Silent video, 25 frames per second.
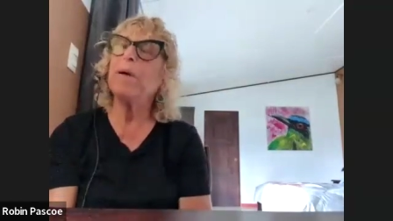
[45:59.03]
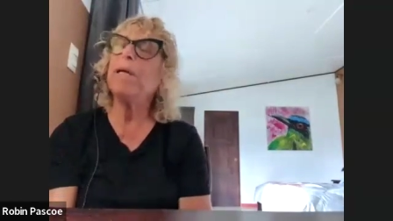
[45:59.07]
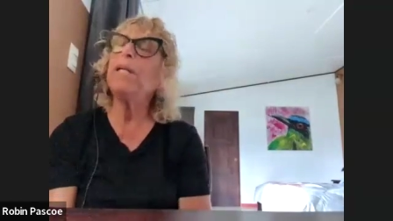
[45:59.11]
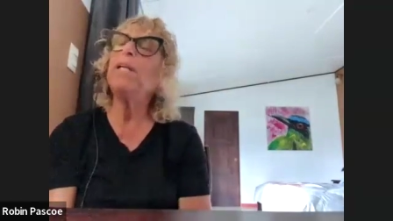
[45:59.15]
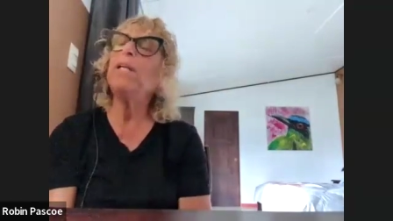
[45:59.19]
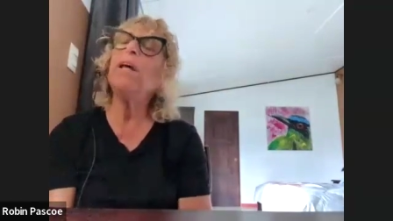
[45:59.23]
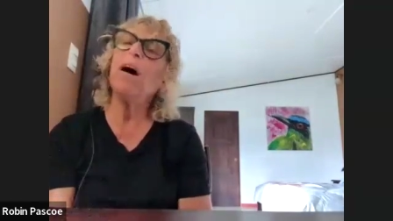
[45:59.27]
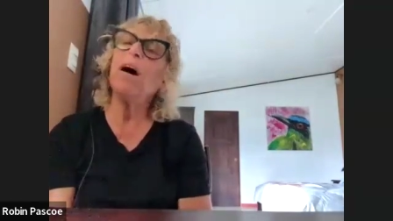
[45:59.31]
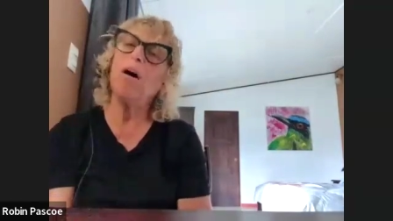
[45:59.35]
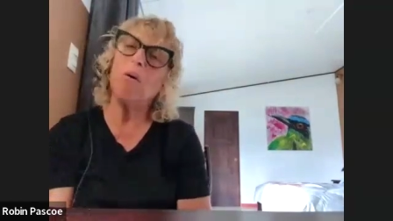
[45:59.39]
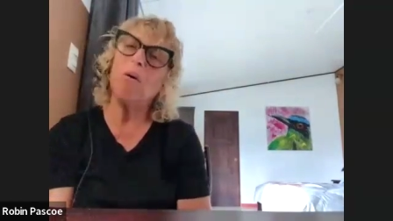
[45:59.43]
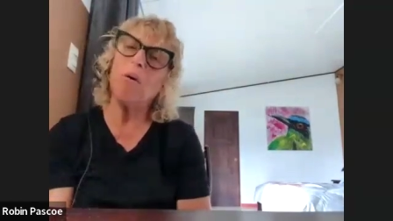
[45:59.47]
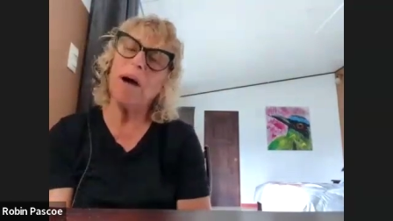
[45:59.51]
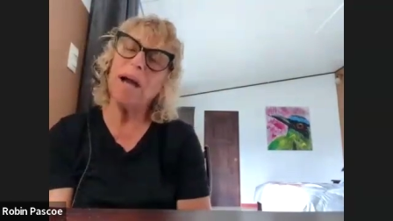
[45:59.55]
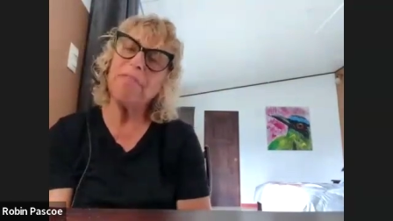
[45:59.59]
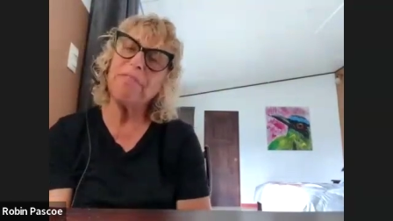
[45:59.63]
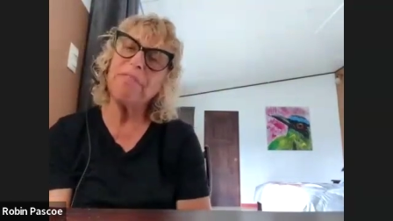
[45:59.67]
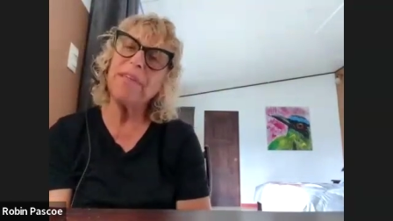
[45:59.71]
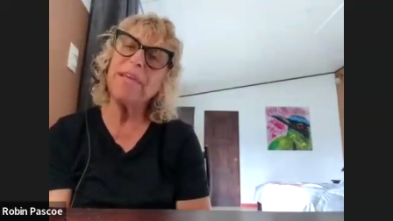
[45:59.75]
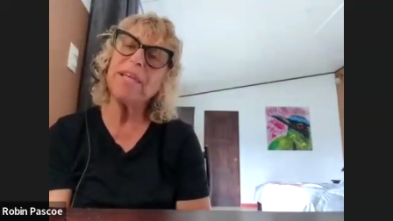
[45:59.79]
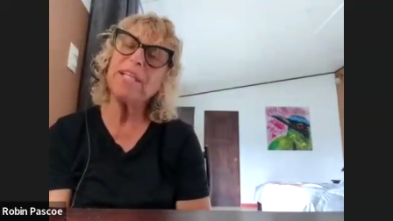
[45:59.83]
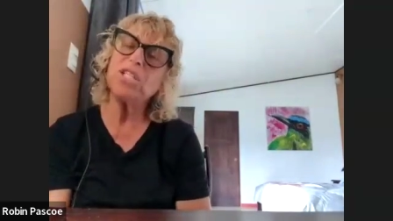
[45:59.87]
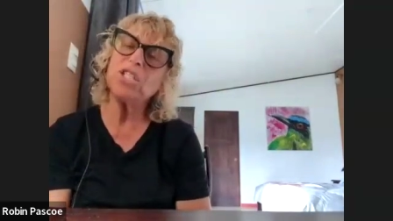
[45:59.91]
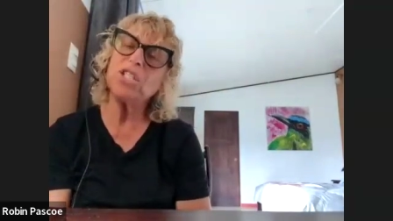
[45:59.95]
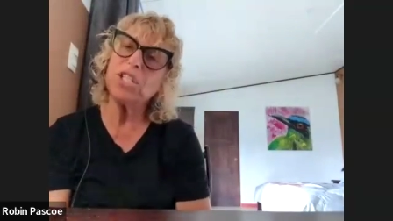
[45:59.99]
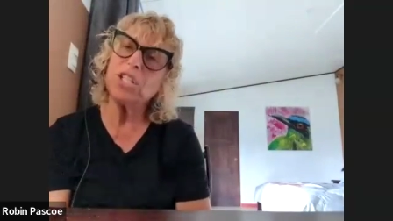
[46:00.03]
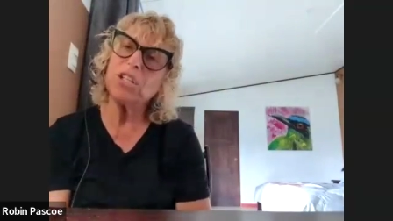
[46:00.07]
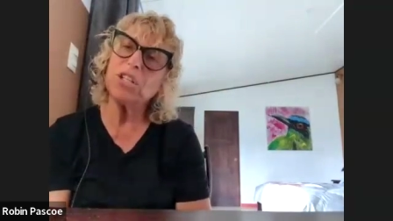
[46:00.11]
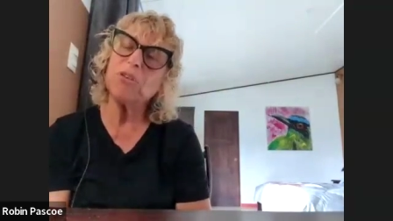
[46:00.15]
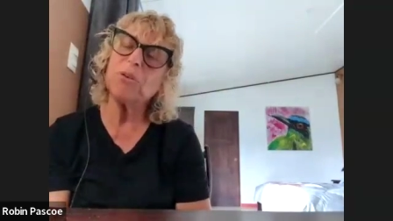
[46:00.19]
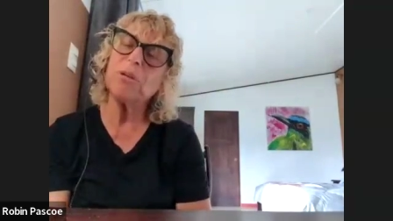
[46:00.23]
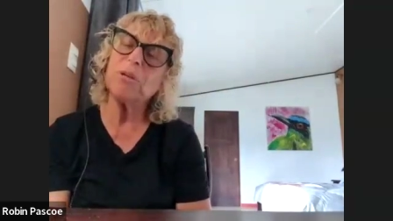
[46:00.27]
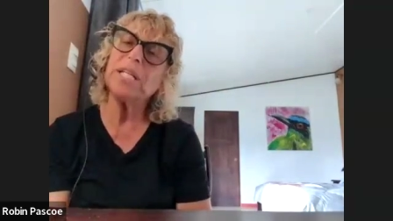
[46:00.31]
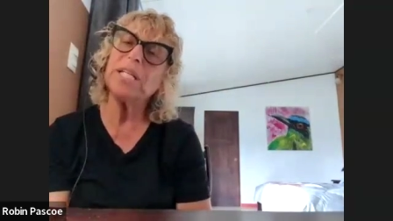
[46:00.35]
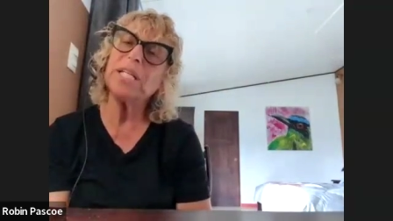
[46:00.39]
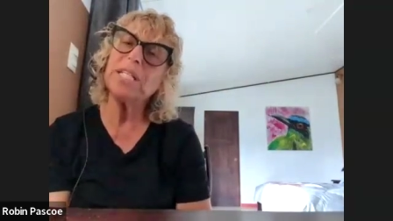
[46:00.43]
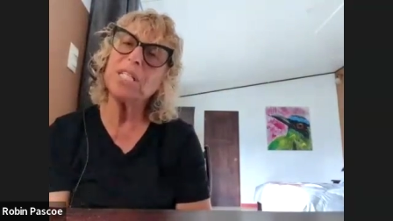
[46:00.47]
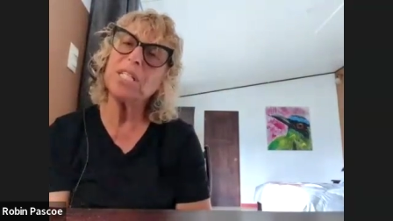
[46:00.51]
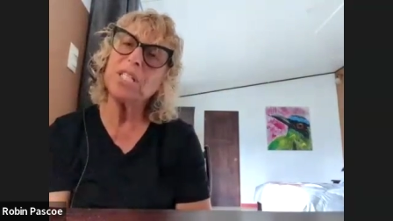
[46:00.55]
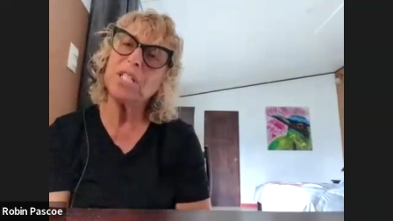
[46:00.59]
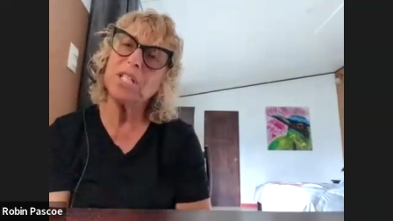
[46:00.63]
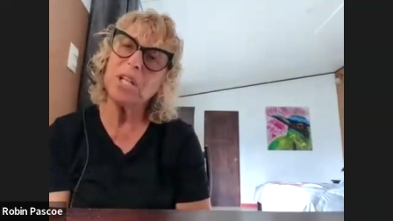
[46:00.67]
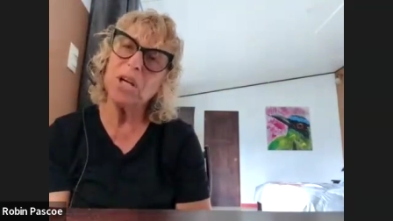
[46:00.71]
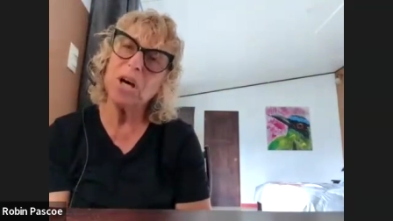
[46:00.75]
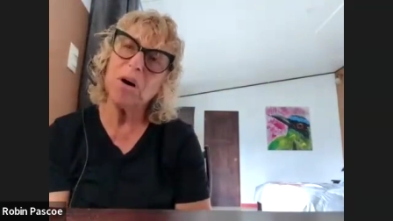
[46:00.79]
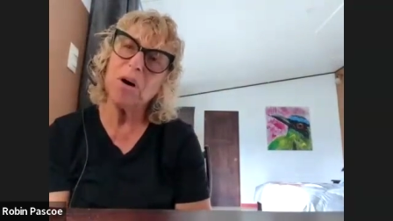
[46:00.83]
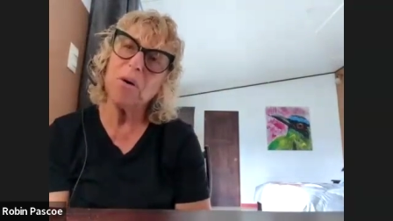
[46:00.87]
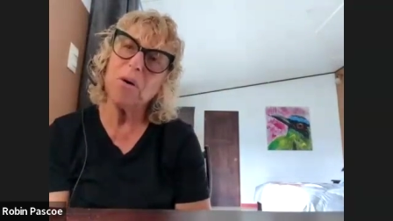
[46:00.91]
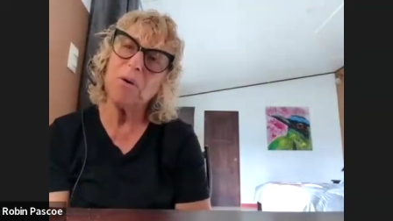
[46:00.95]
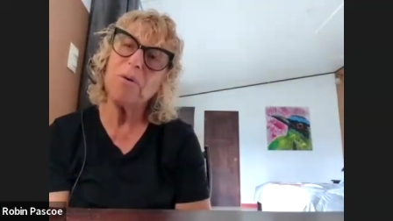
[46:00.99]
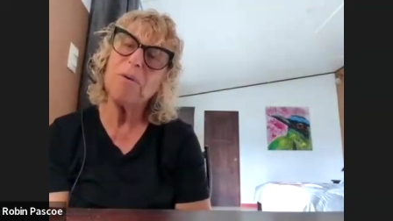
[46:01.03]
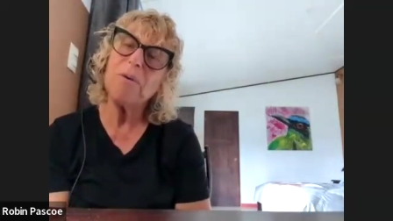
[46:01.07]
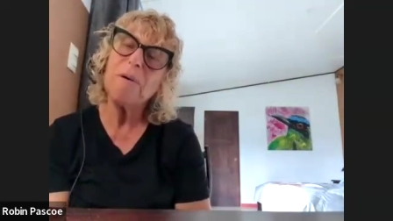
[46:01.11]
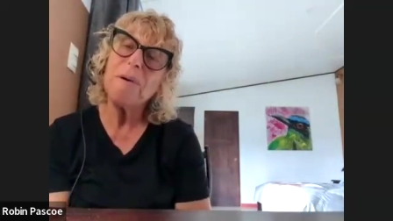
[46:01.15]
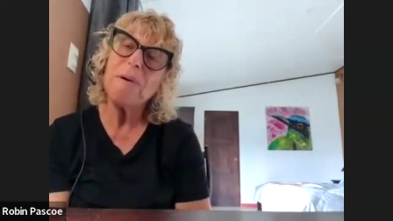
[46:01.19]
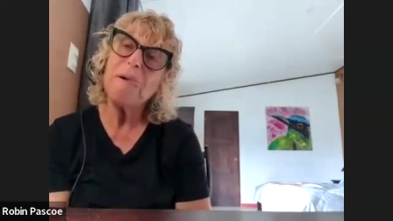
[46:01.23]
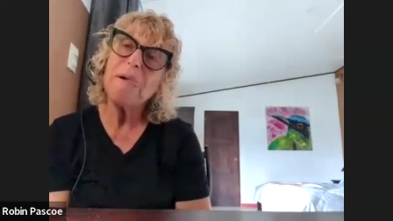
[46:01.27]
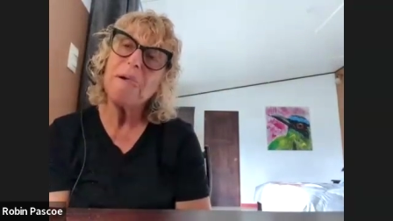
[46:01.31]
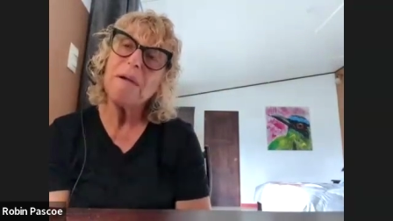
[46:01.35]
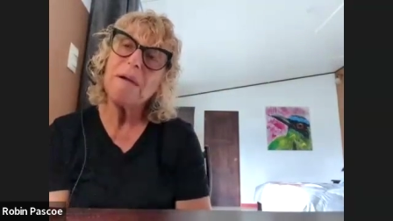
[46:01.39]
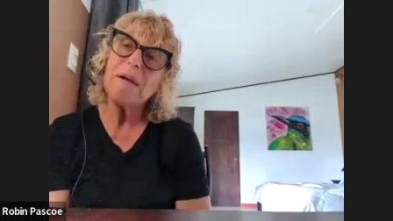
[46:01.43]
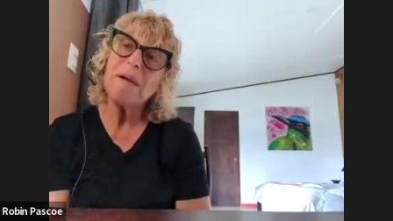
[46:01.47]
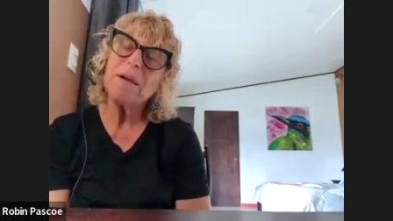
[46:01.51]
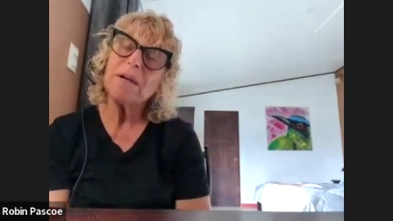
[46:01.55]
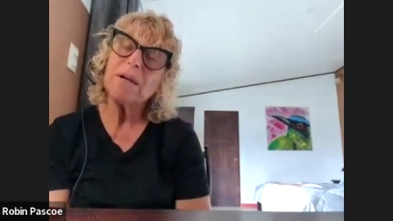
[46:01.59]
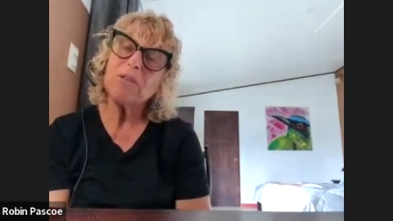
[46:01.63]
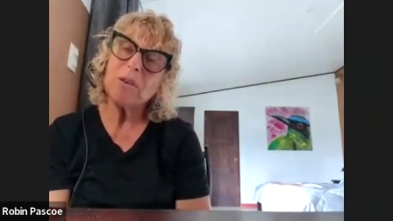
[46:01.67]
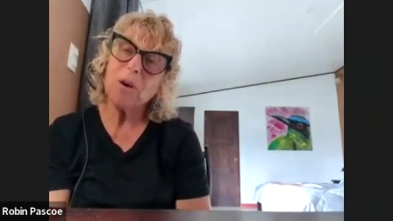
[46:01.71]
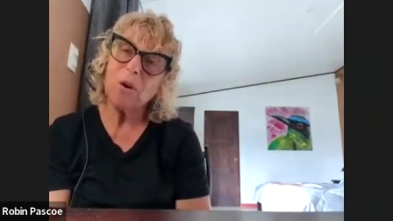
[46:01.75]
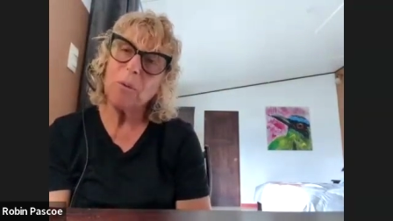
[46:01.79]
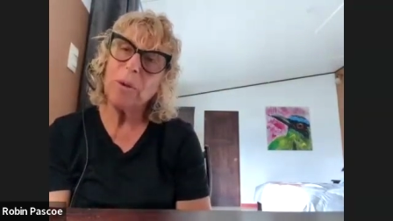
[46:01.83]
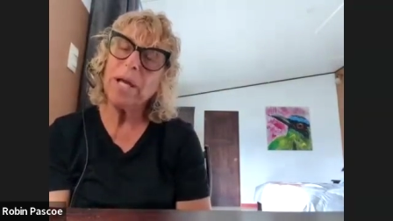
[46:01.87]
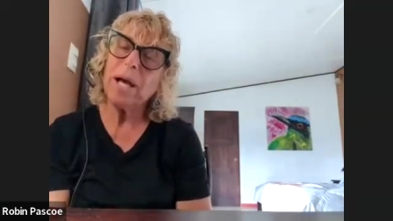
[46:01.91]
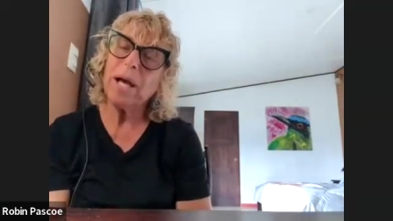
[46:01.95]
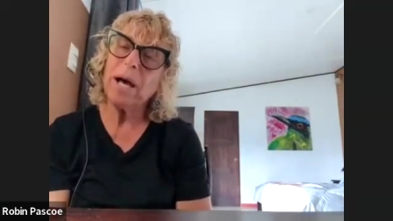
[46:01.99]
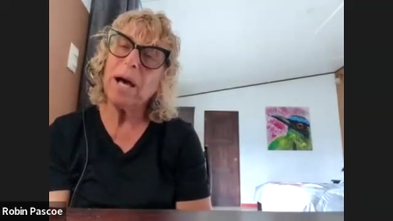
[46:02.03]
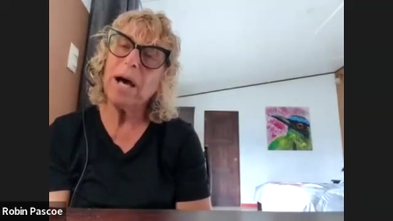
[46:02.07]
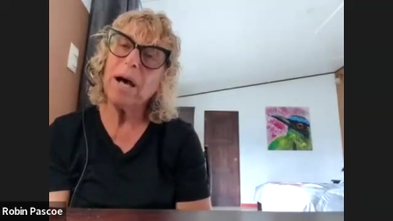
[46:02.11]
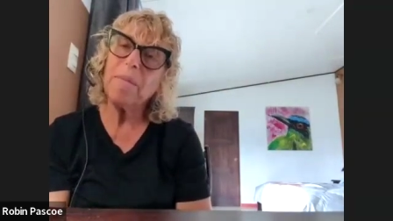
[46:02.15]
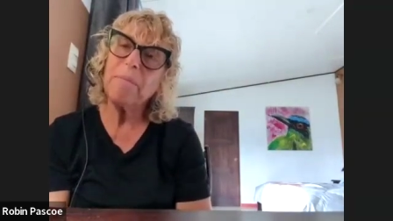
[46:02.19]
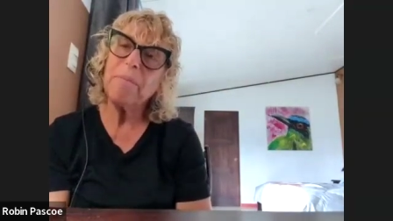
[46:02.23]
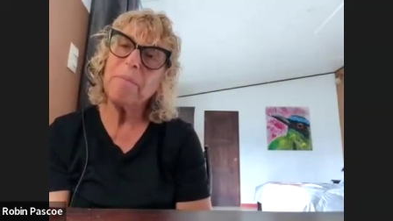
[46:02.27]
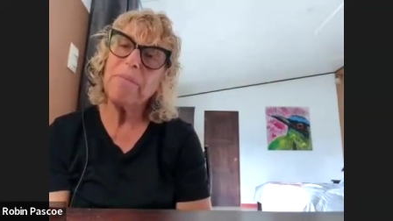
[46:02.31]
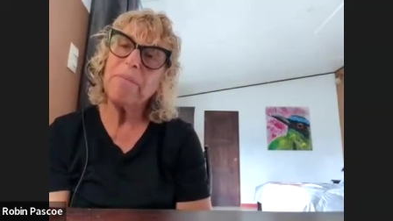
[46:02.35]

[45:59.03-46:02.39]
But no, I think children need to know growing up